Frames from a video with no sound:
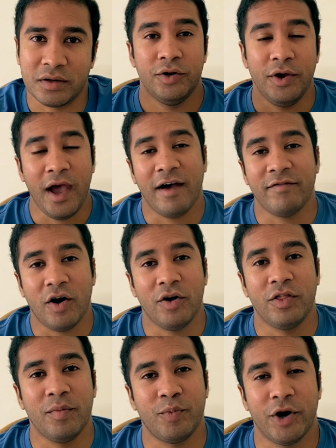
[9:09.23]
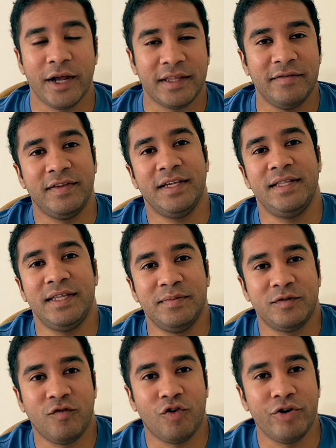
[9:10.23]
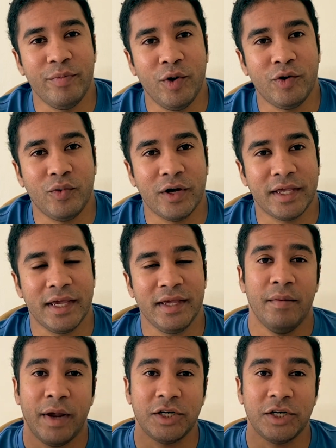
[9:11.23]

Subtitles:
Do you have other productivity tips for remote working?